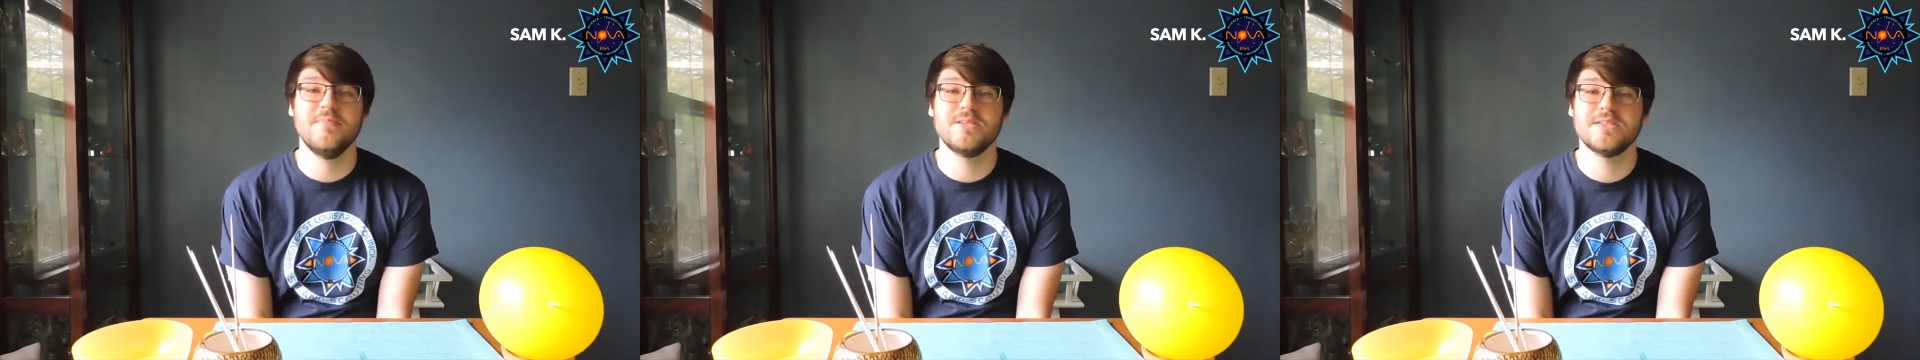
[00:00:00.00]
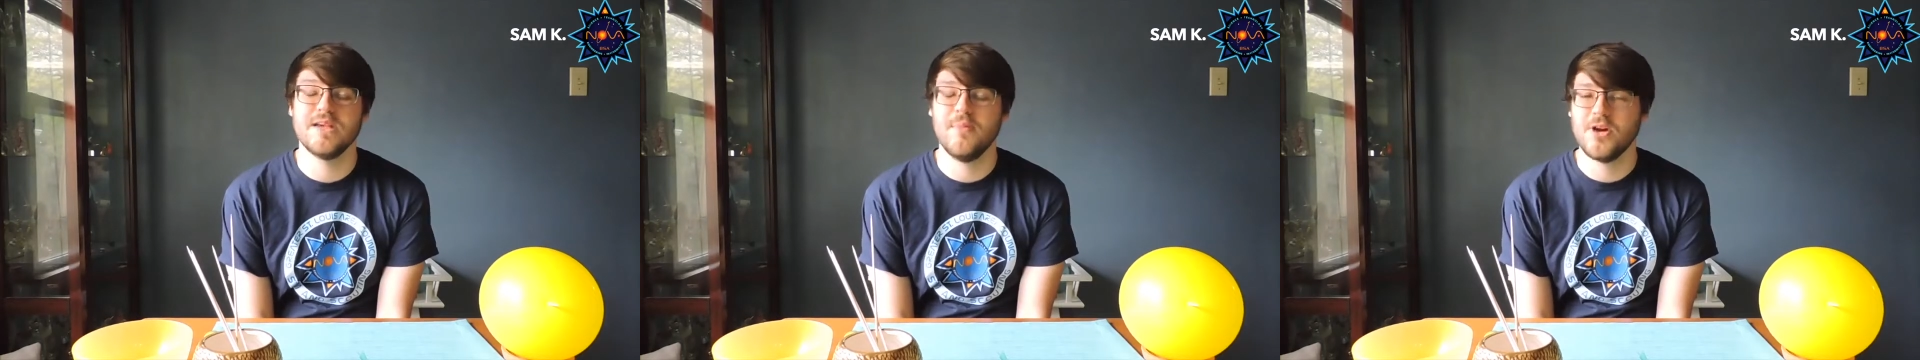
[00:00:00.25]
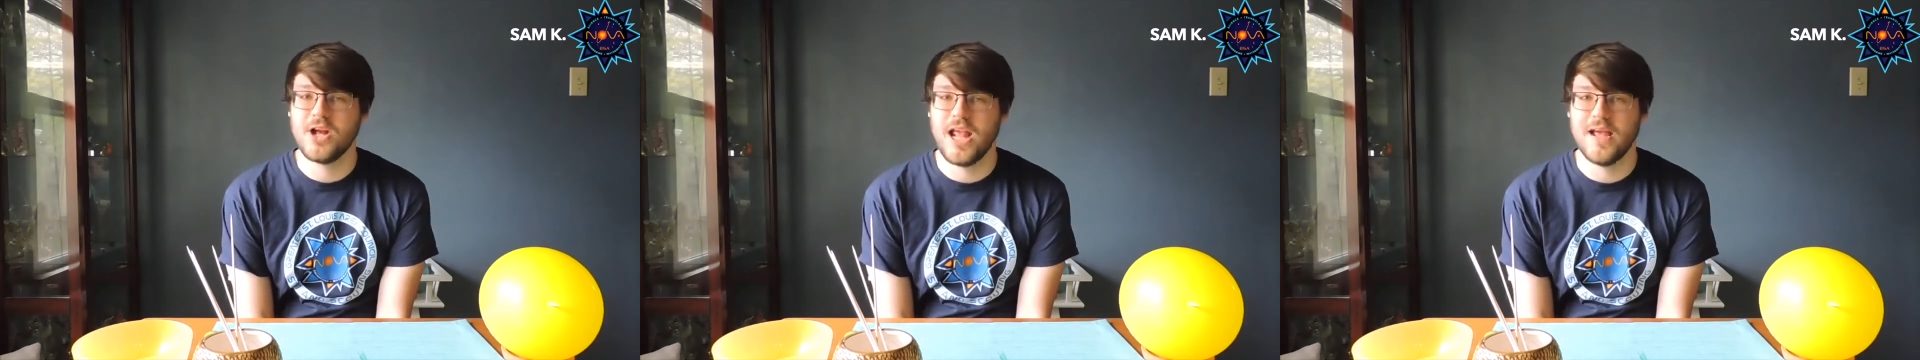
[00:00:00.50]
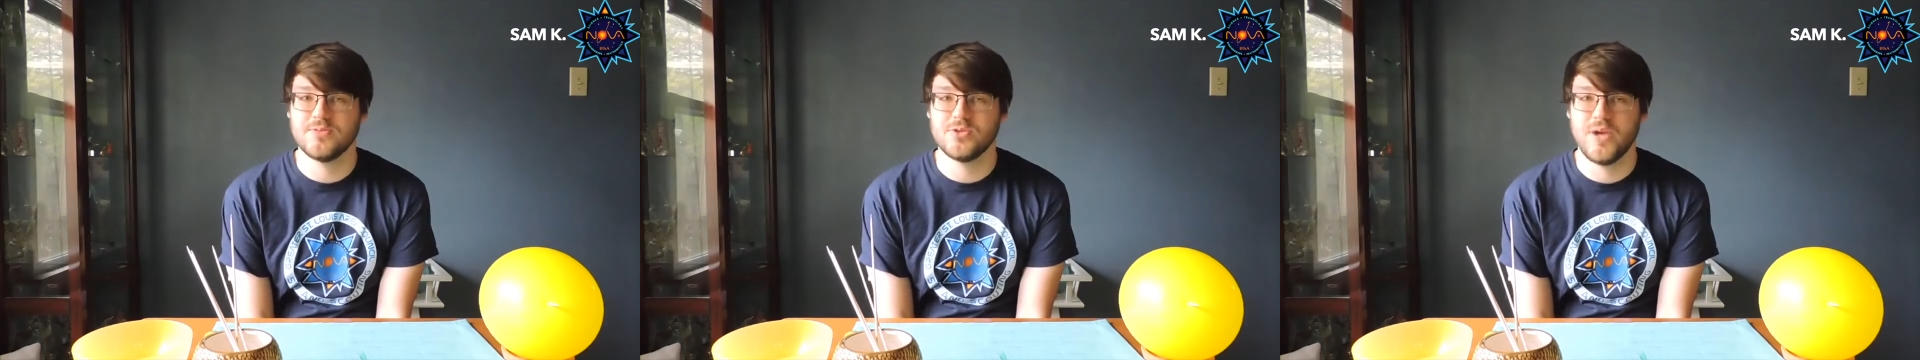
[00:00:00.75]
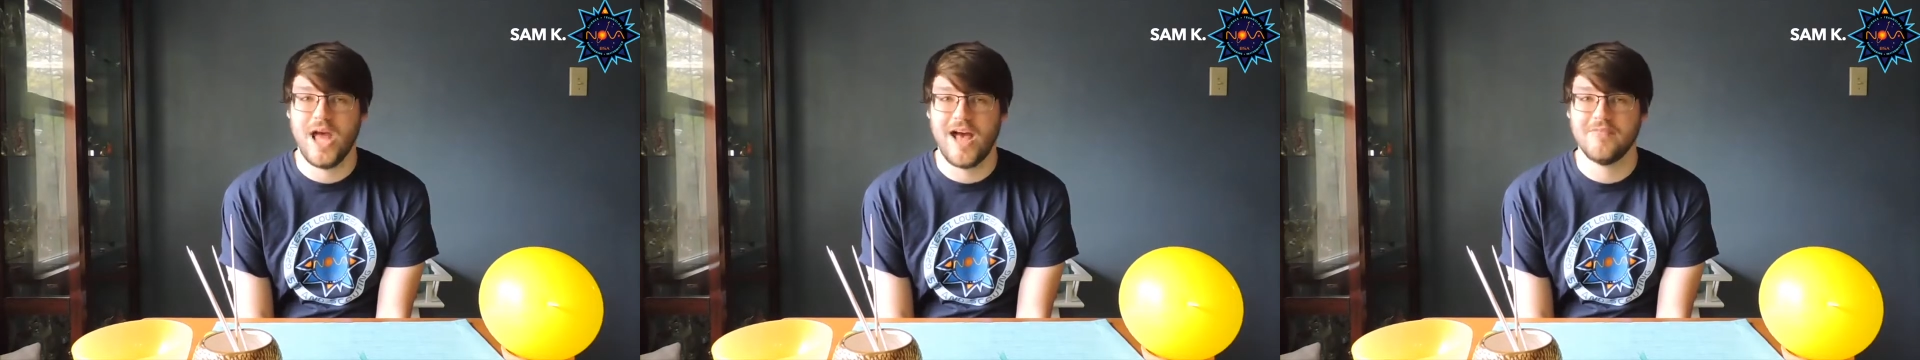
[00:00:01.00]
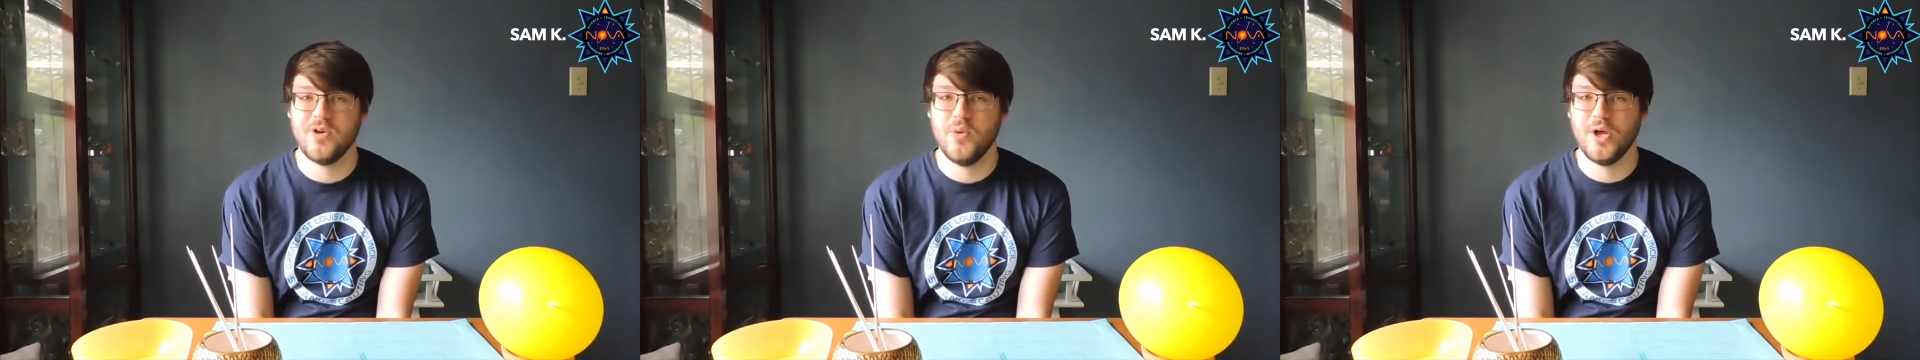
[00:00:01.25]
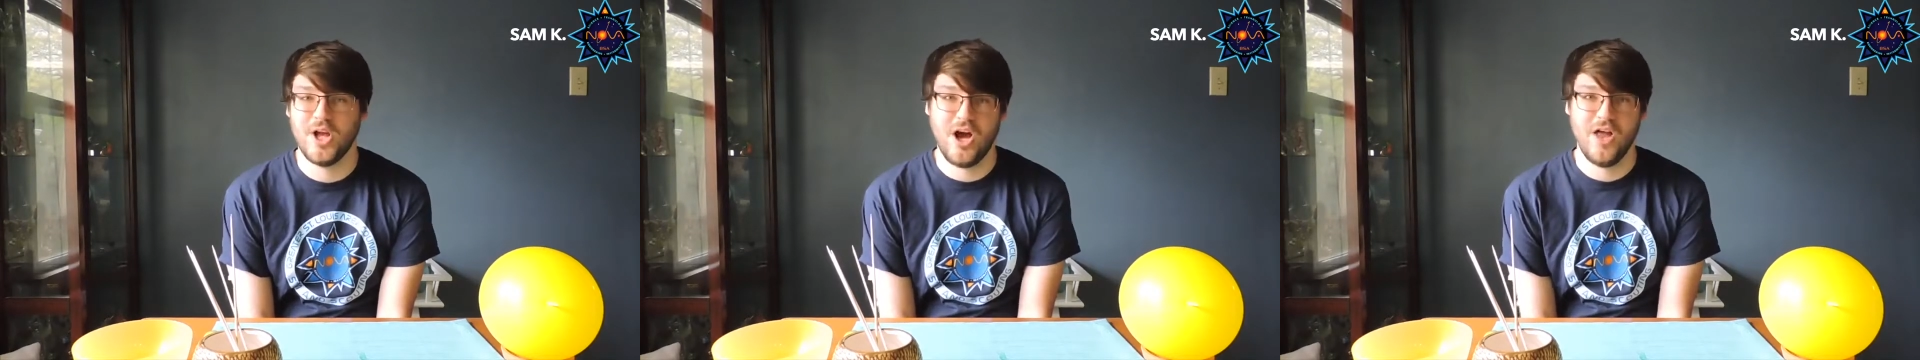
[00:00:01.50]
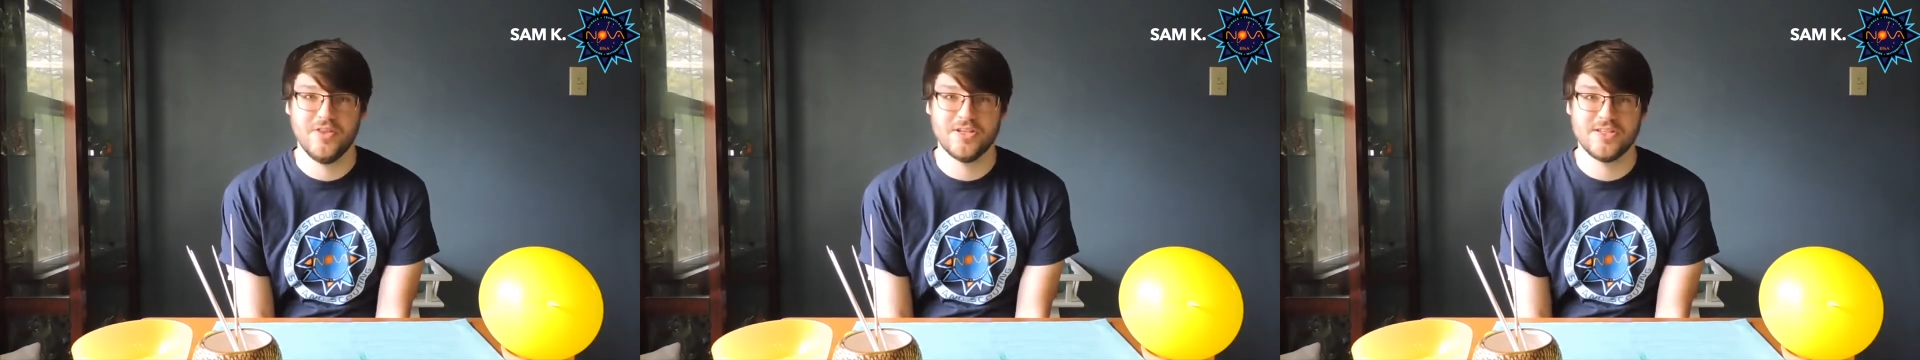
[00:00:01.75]
summer camps we have going
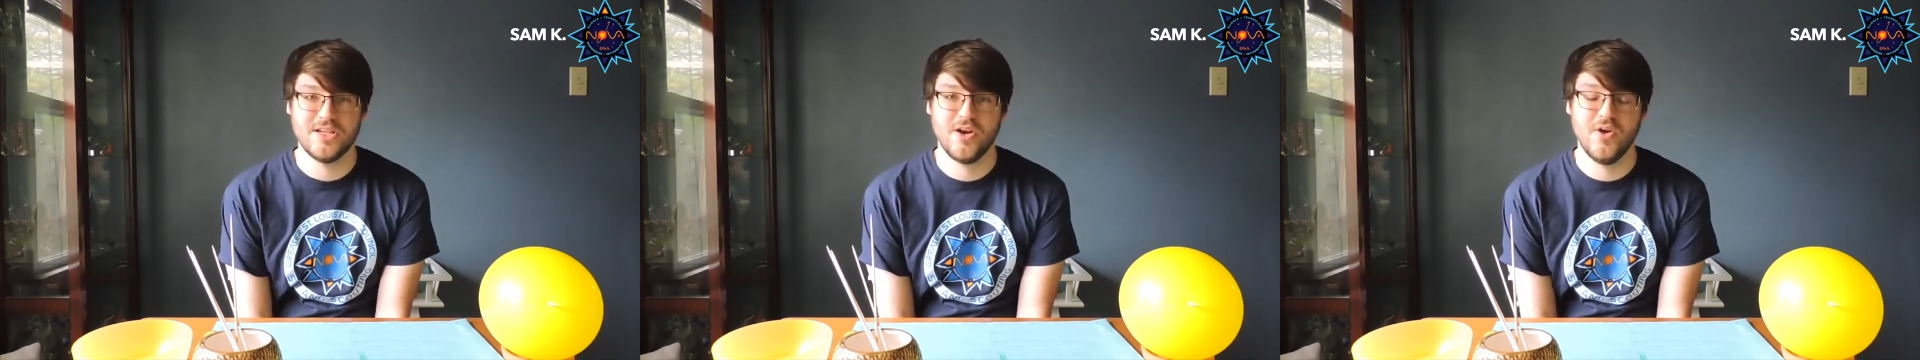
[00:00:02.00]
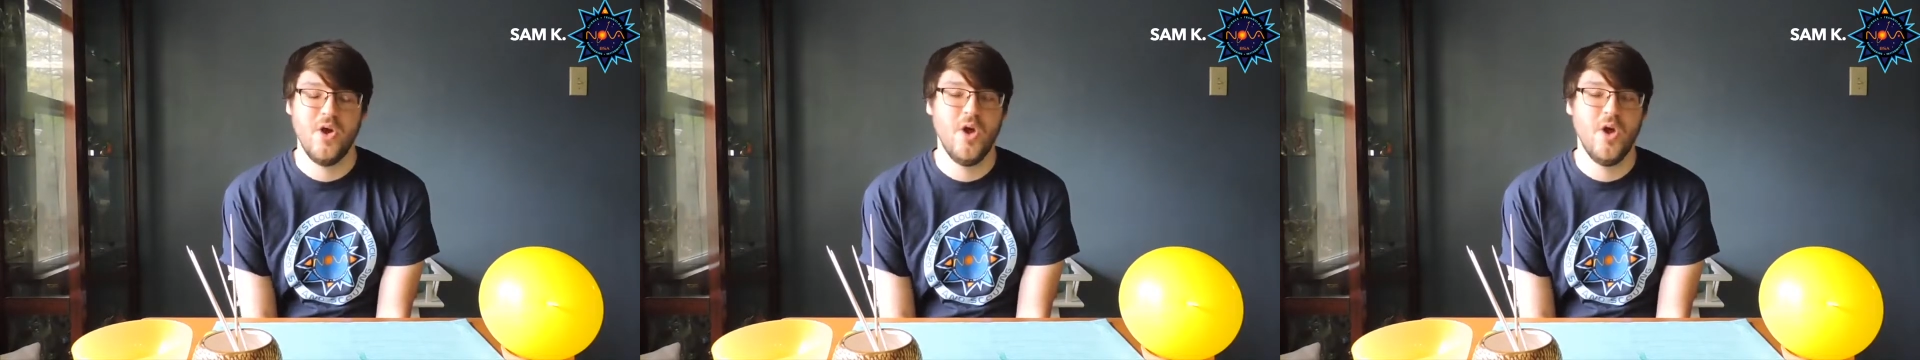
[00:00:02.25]
on this year.